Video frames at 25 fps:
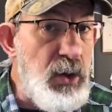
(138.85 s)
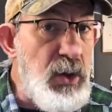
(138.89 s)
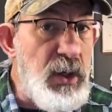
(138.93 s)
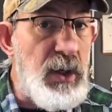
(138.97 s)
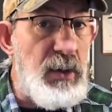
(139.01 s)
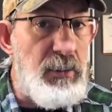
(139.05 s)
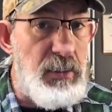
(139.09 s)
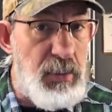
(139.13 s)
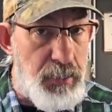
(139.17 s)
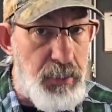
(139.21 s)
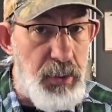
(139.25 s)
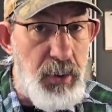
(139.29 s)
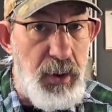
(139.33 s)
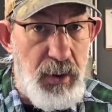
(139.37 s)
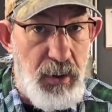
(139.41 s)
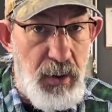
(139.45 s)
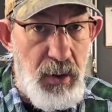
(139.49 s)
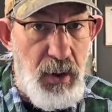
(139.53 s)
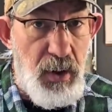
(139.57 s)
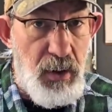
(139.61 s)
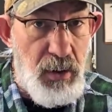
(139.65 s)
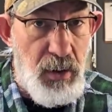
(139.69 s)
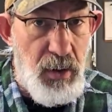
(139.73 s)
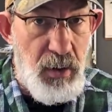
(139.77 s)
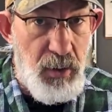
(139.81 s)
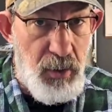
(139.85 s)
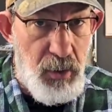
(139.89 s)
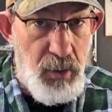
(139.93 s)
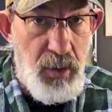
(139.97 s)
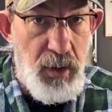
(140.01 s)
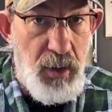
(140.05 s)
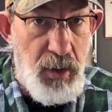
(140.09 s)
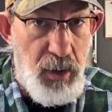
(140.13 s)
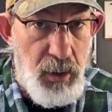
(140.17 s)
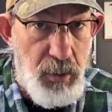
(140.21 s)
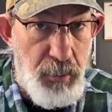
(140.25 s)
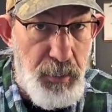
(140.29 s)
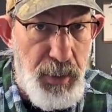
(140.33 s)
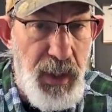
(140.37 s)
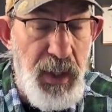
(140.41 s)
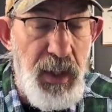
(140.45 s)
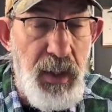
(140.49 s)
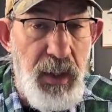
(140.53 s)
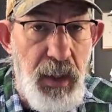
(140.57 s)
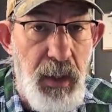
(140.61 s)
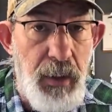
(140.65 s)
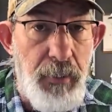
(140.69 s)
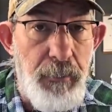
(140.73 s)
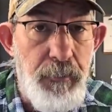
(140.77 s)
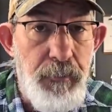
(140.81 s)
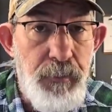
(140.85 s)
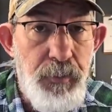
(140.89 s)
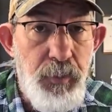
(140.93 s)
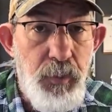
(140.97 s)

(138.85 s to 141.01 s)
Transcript: You need to be pretty doggone good at your painting.